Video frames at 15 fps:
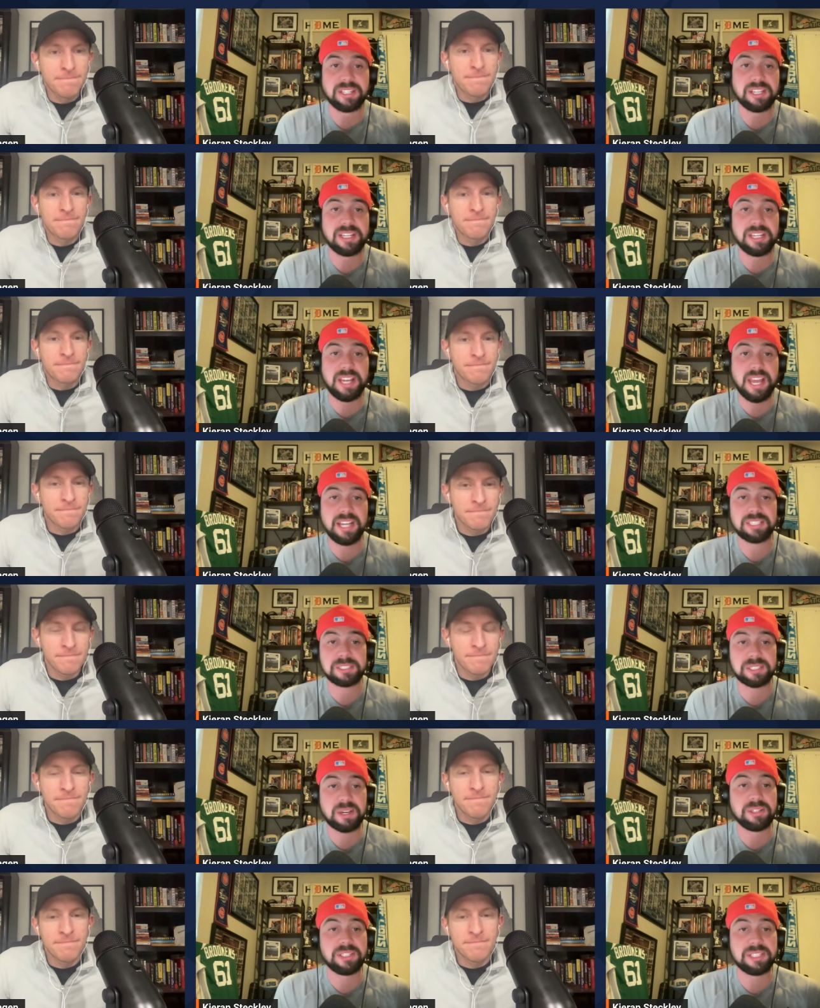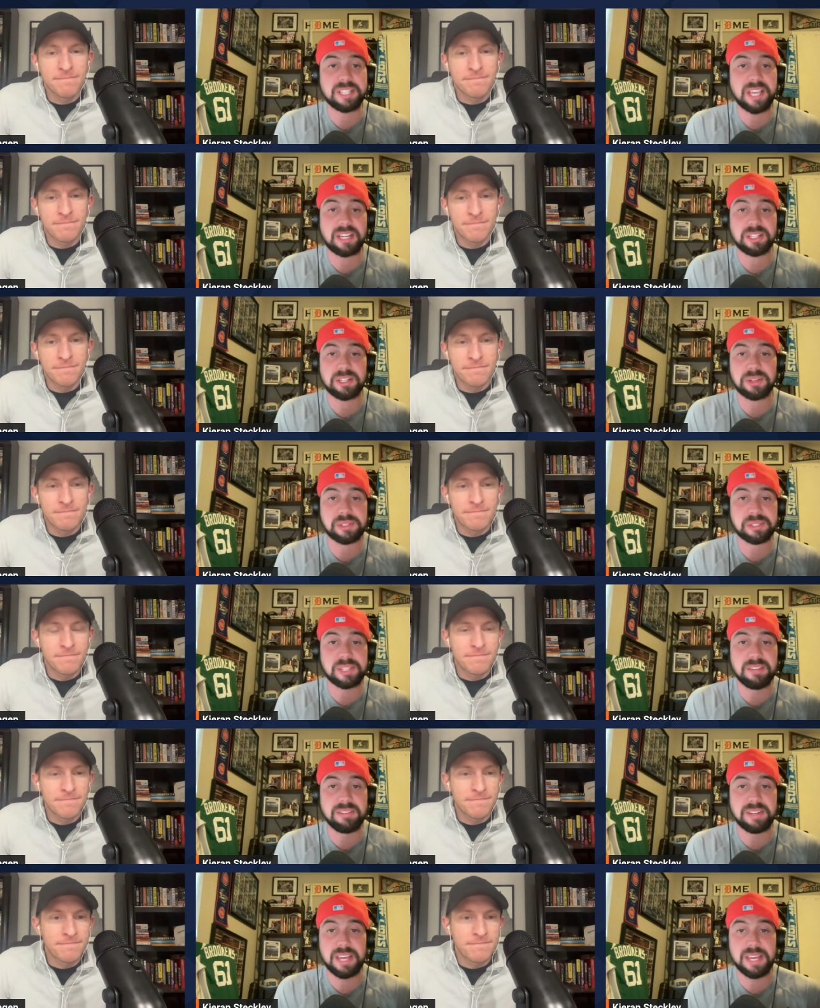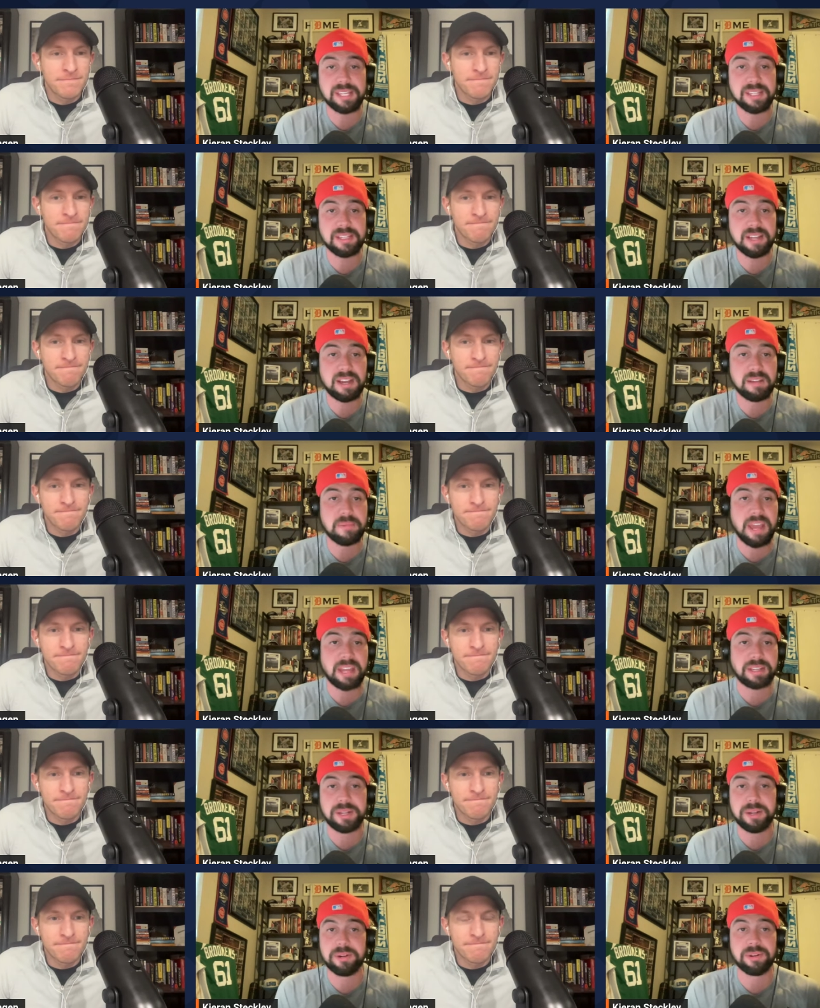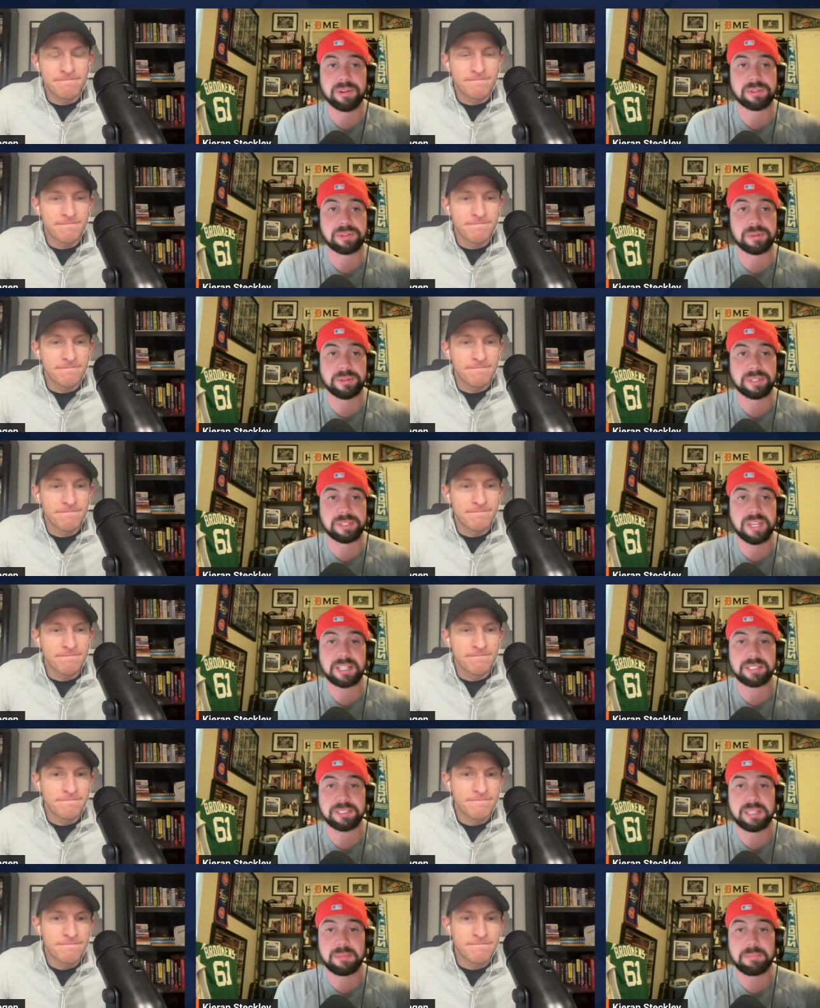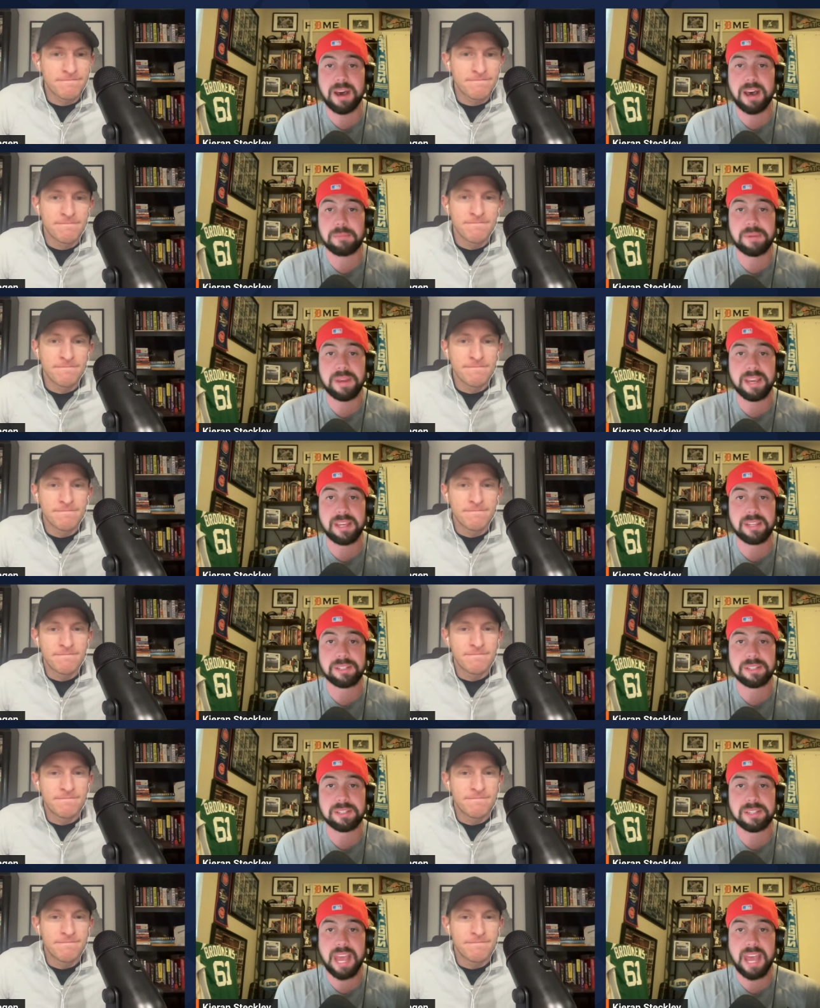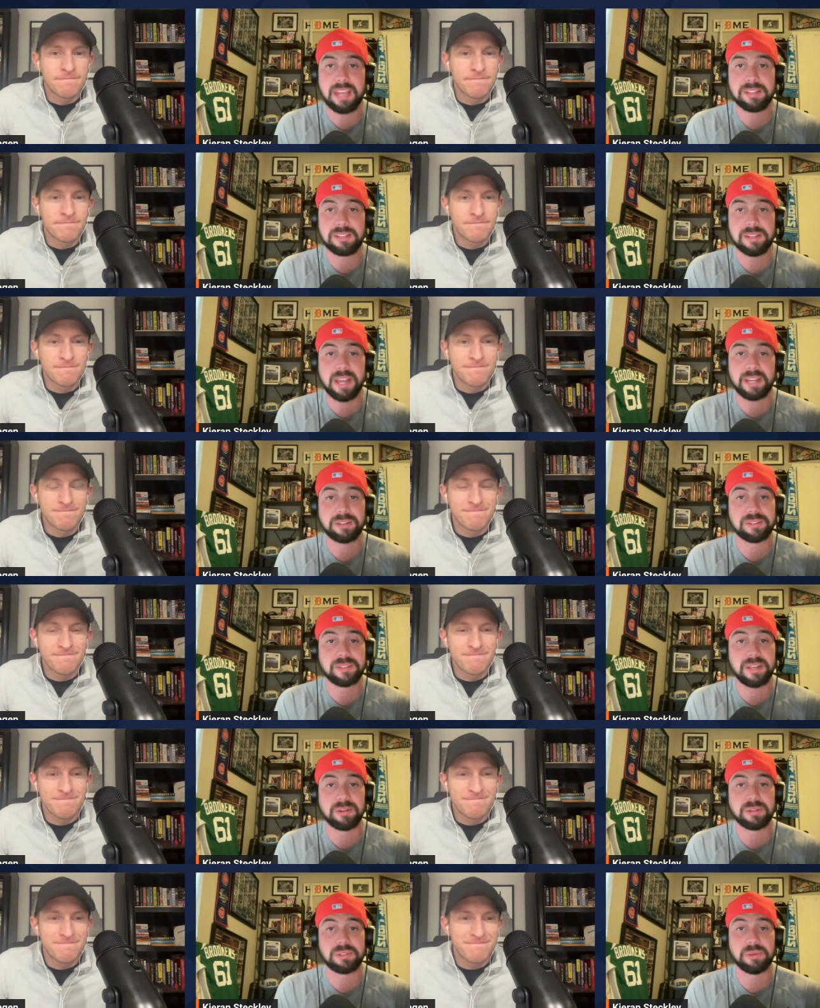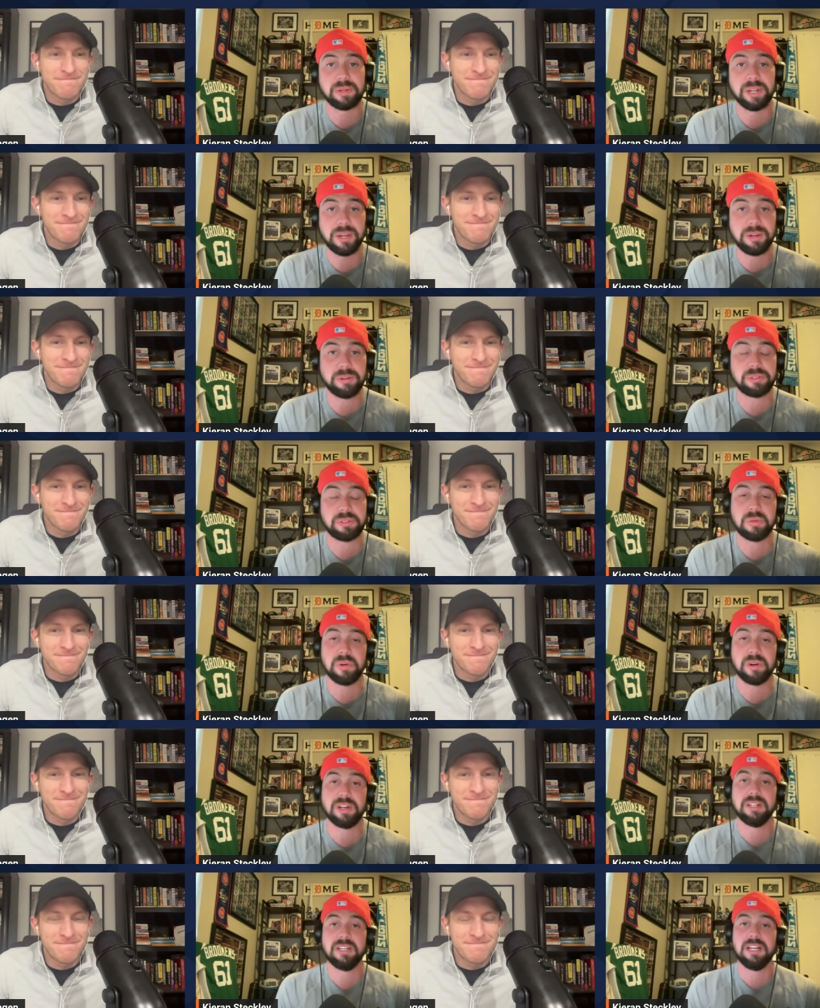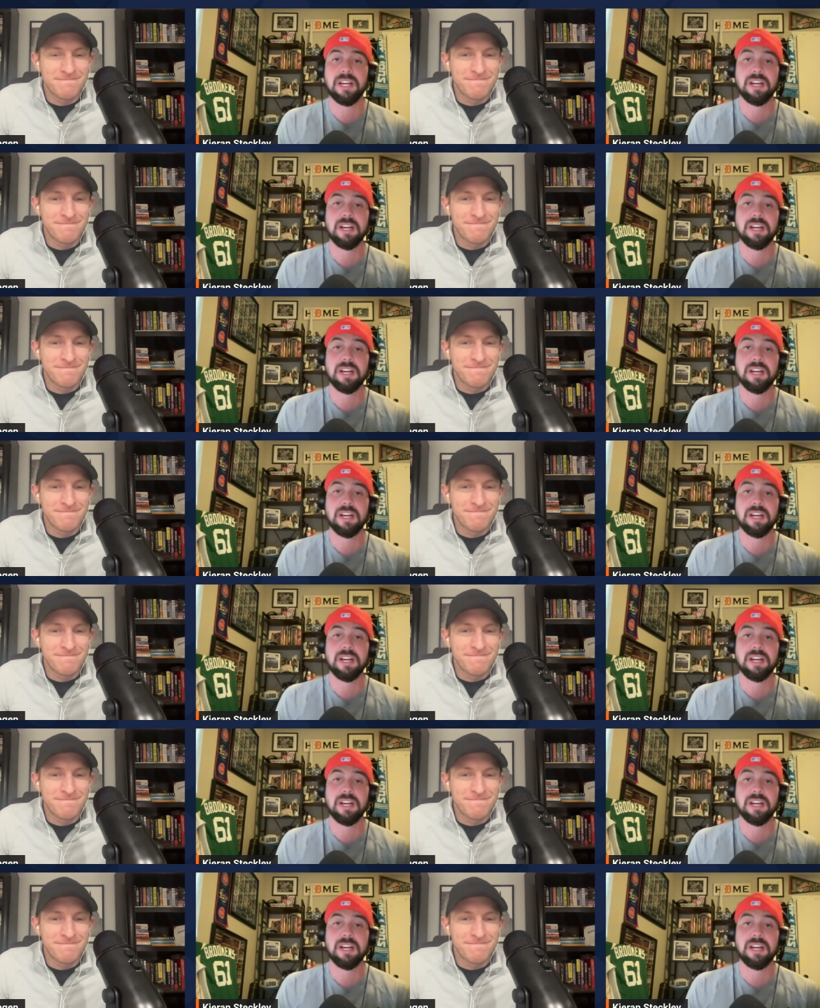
Speaker 1: uh, X. Cody's at Cody Stavenhagen. I'm at Kieran underscore Steckley. Pod page is at Tiger Territory underscore.